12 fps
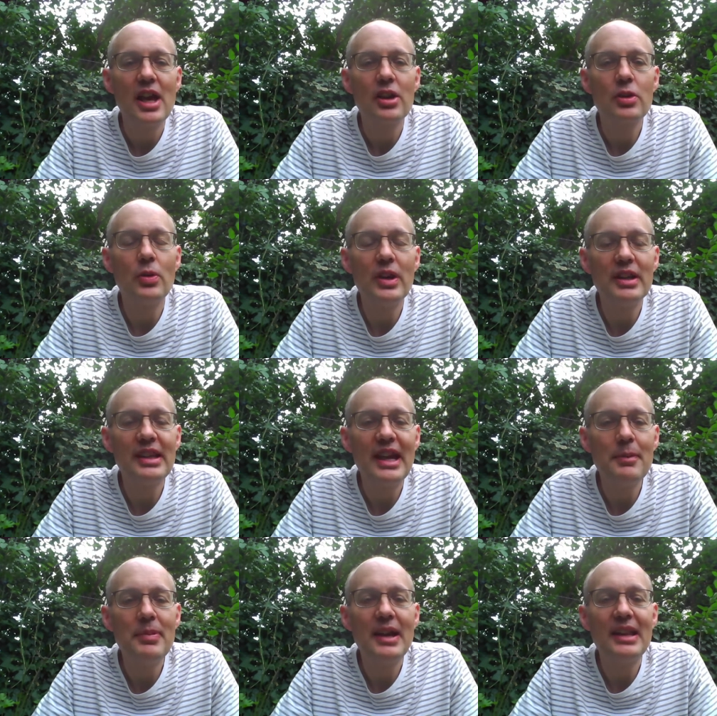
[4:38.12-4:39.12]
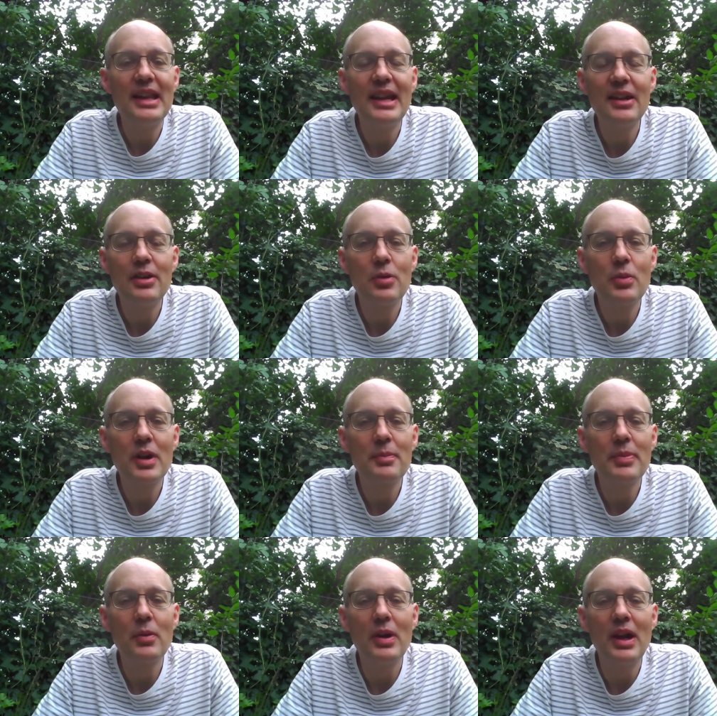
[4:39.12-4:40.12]
going line by line or word
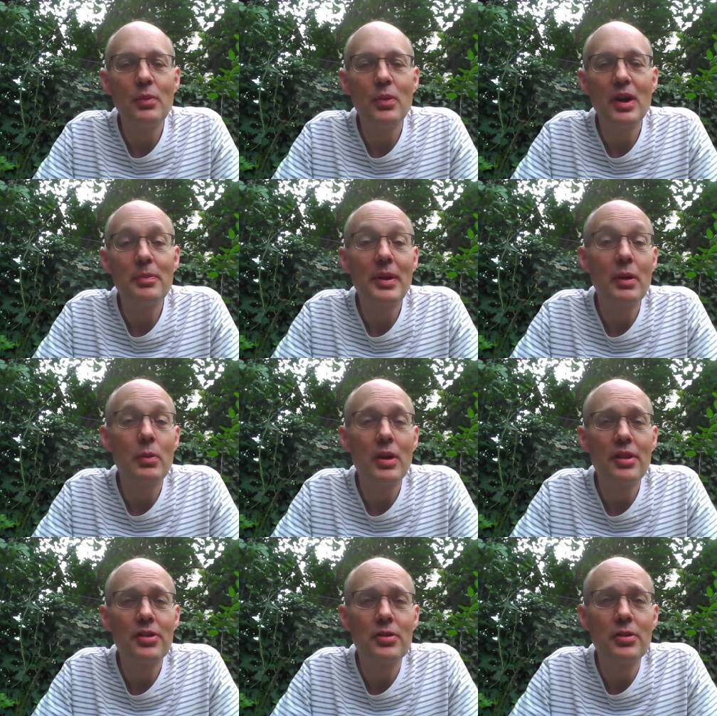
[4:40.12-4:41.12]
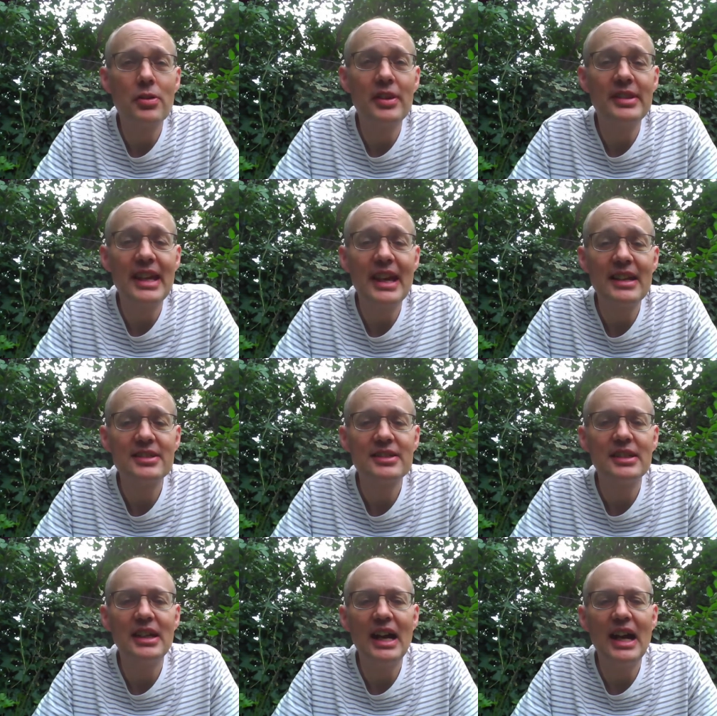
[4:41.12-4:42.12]
by and word by word through the text
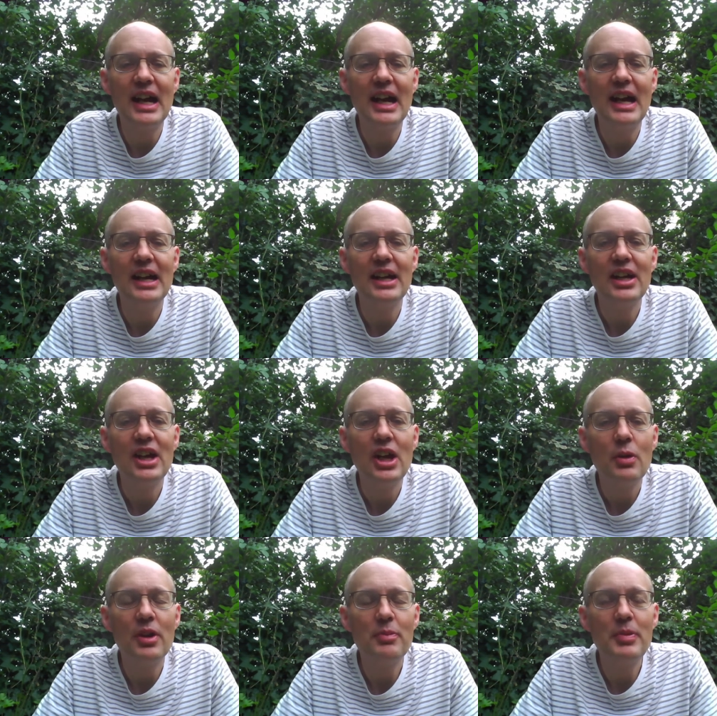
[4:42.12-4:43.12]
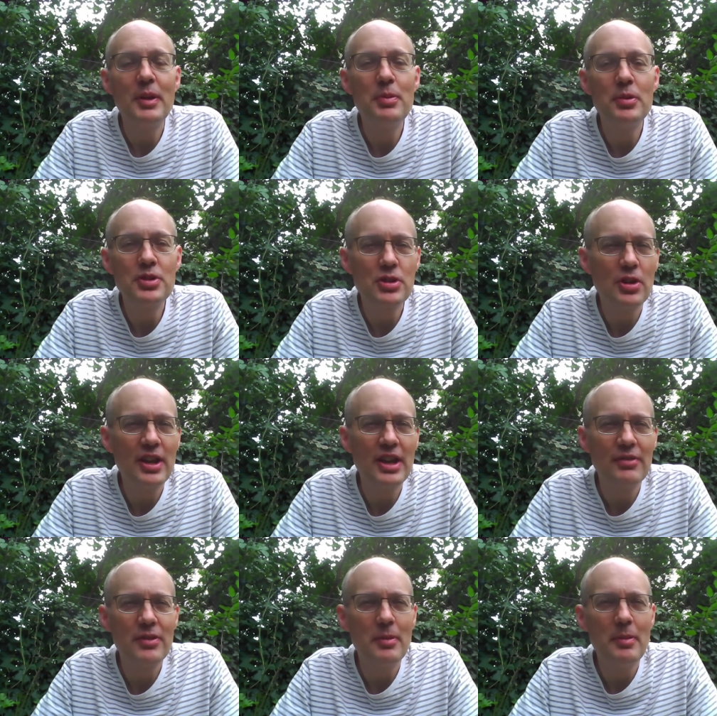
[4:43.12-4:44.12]
uh, with people joining
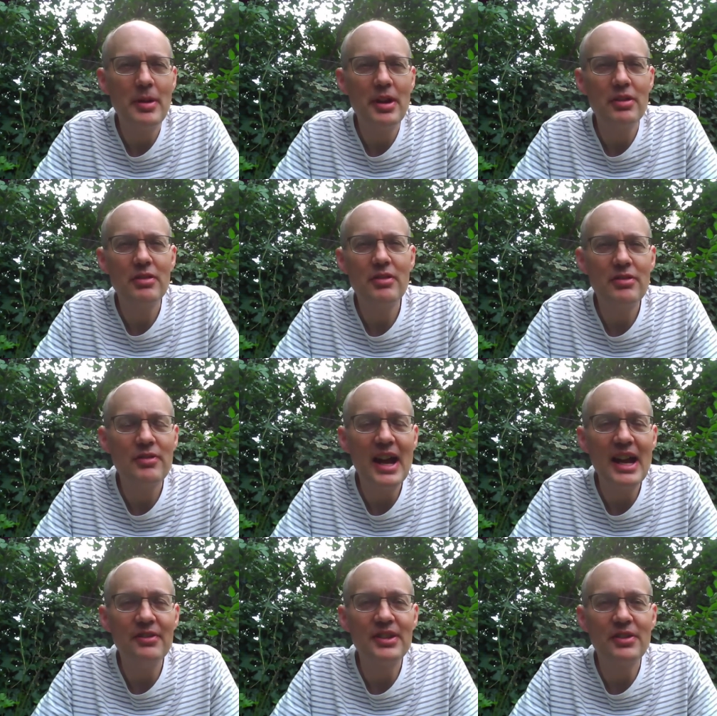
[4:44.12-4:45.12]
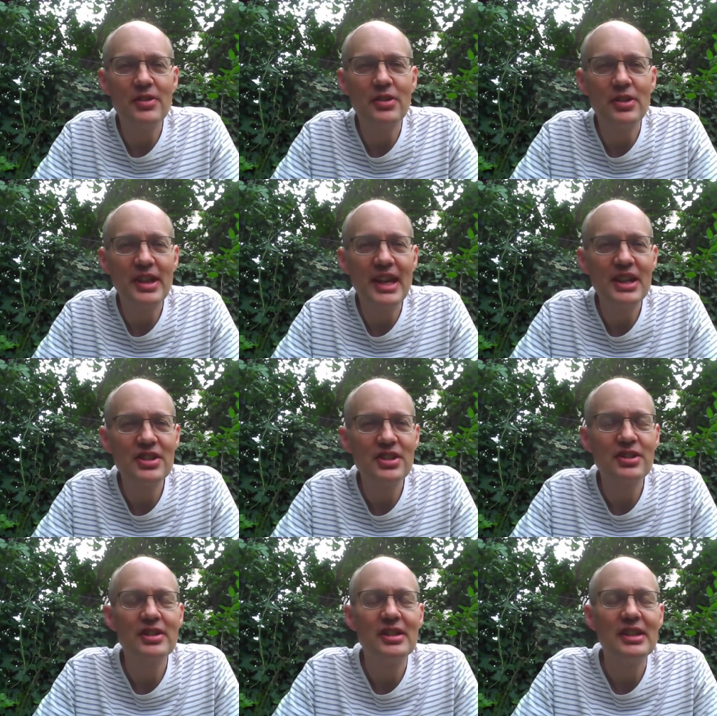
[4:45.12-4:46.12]
from about five different
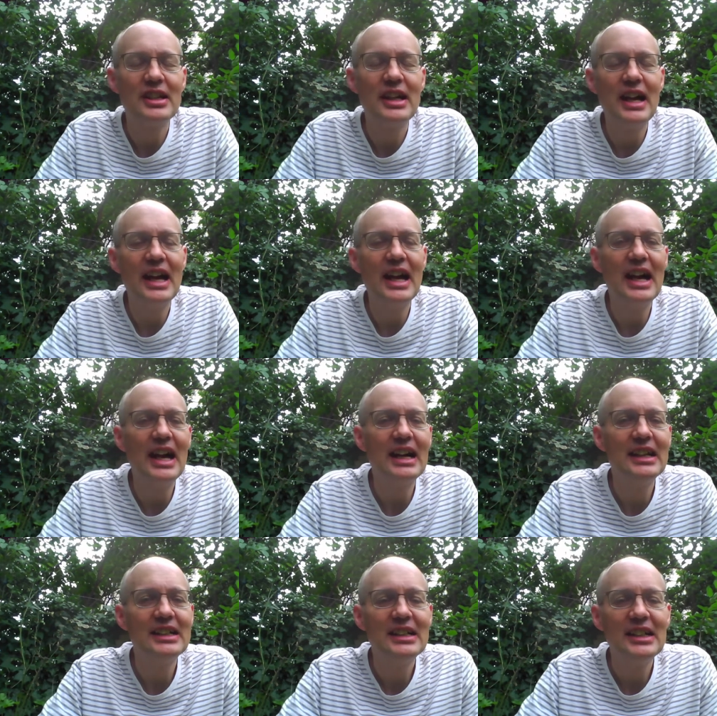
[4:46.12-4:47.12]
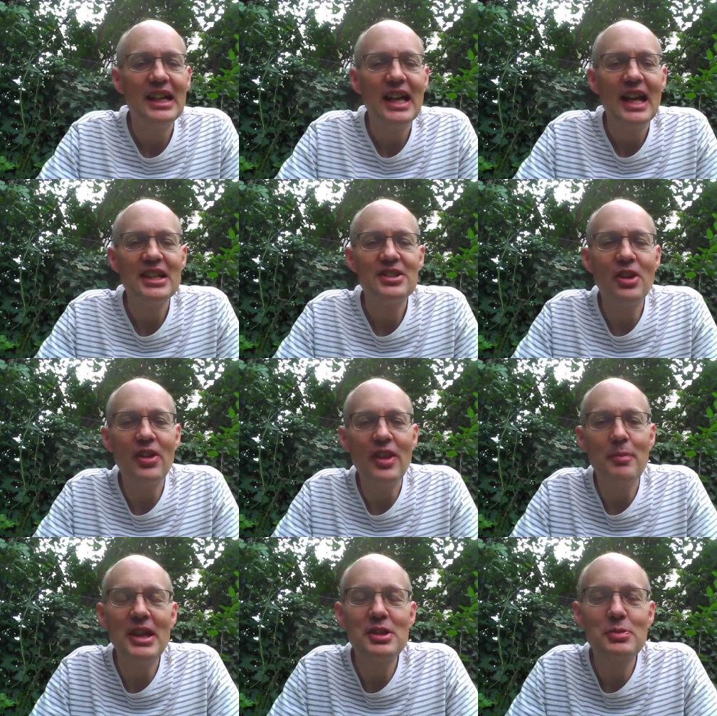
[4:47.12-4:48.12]
locations. Uh, it's not the
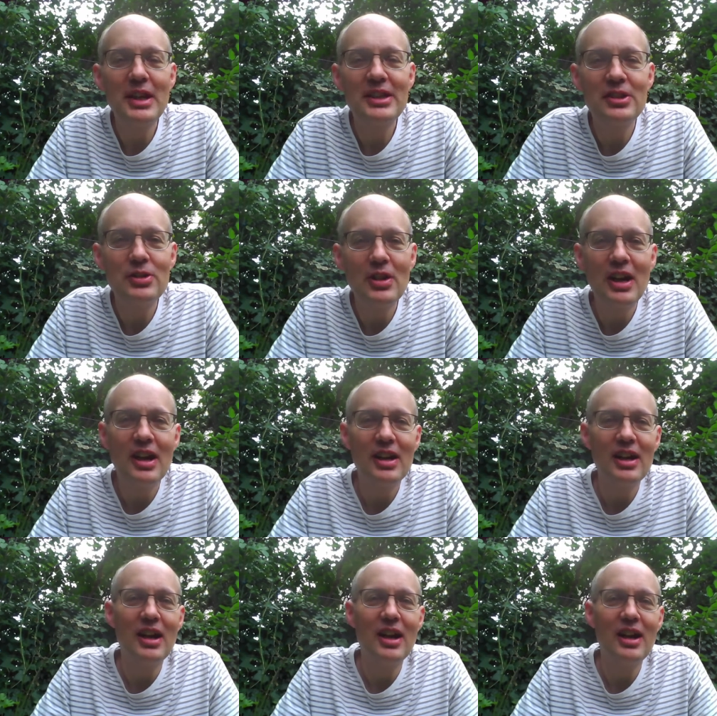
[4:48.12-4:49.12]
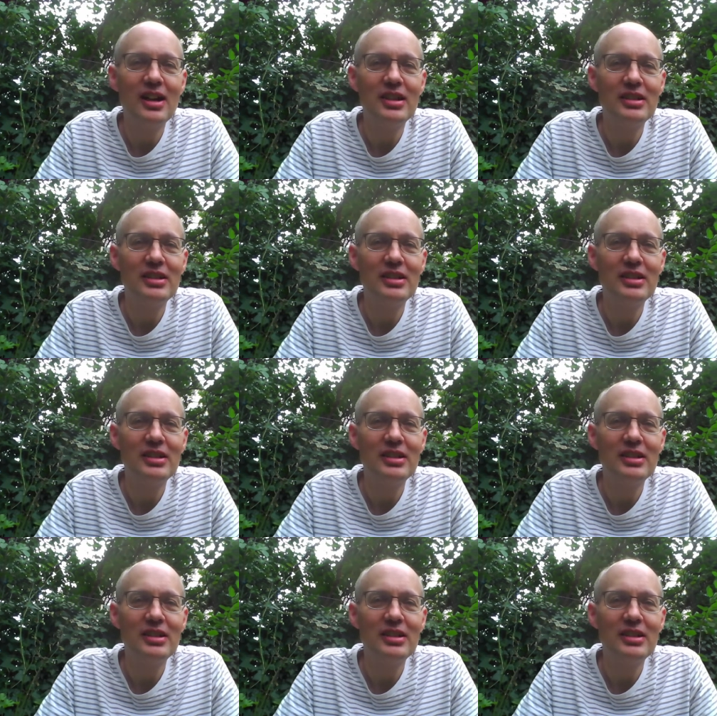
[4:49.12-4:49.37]
best way to do a, a